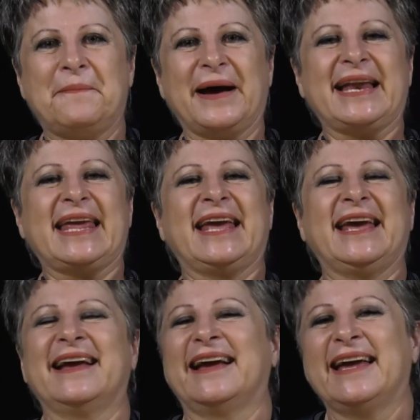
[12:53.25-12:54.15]
But
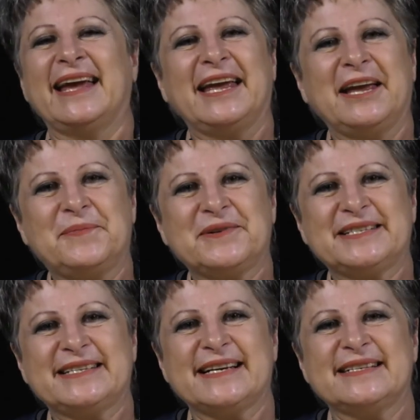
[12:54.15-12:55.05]

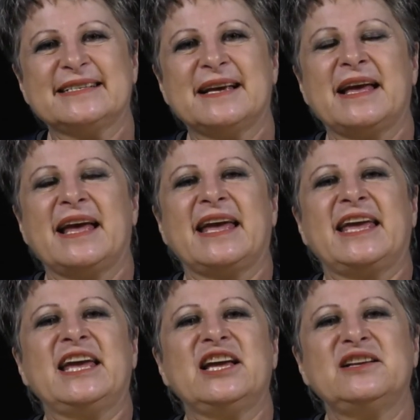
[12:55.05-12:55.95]
Hebrews says,
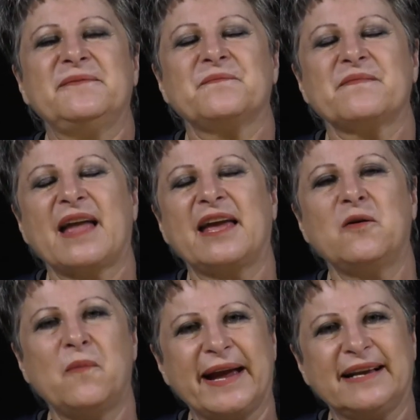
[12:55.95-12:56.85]
he
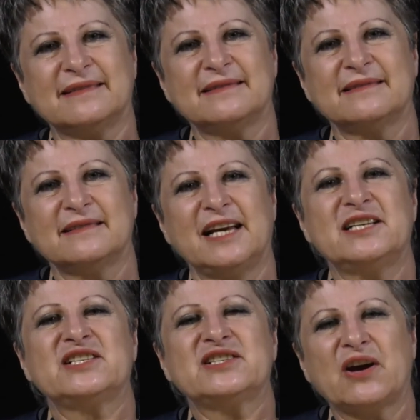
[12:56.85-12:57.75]
went,
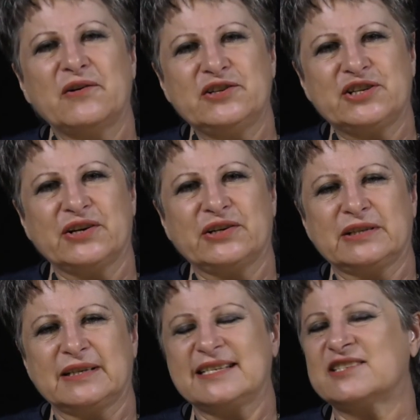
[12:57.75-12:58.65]
he
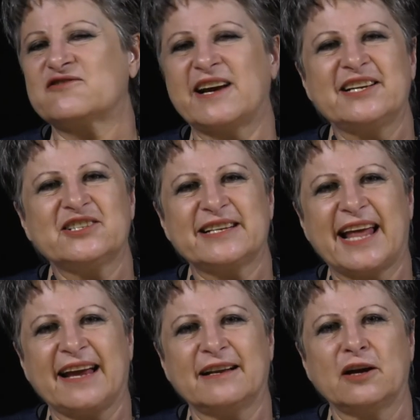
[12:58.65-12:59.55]
sojourned a strange
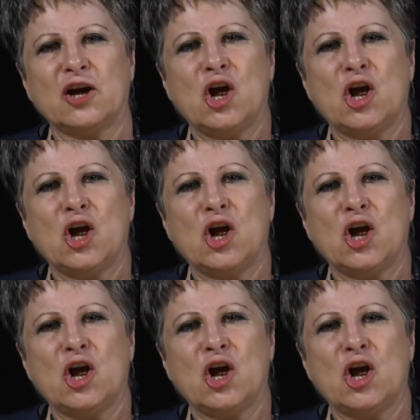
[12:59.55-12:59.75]
land,